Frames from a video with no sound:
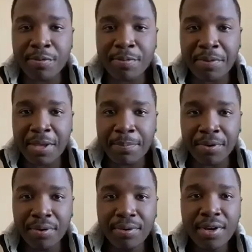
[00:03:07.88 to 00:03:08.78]
I have
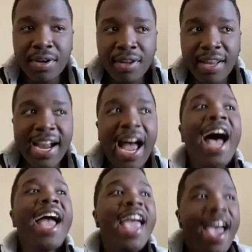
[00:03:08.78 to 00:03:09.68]
to have those
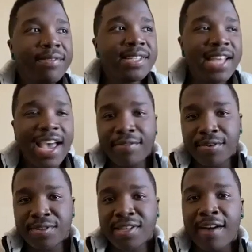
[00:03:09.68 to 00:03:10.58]
conversations with my
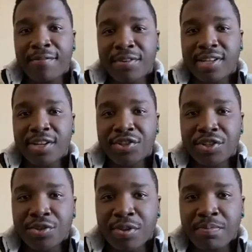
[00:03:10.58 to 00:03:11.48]
nieces and nephews growing
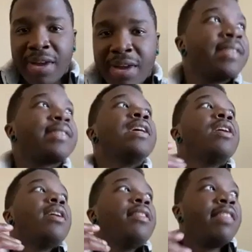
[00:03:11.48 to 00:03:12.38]
up because
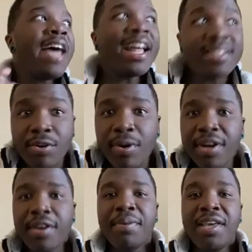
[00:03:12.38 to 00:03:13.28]
that's going to be
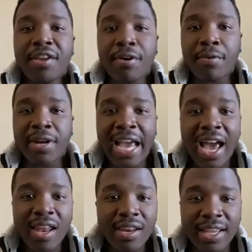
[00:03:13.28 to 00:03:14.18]
their
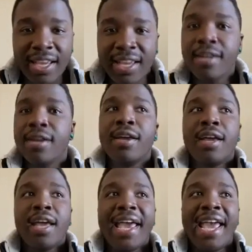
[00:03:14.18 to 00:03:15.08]
reality.
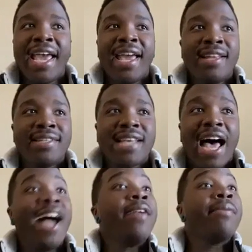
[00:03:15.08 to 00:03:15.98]
And I'd rather them
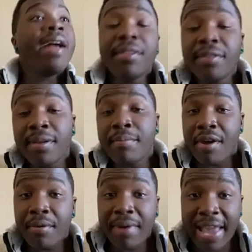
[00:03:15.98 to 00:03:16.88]
know now
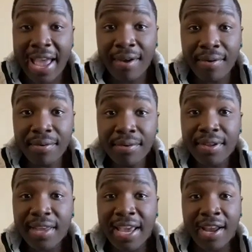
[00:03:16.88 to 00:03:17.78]
and understand that
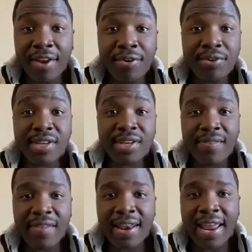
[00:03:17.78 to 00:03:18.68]
now than to
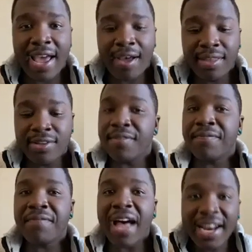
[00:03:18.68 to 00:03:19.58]
find out and
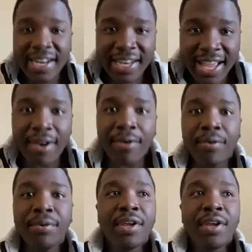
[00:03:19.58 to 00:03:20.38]
be shot and killed.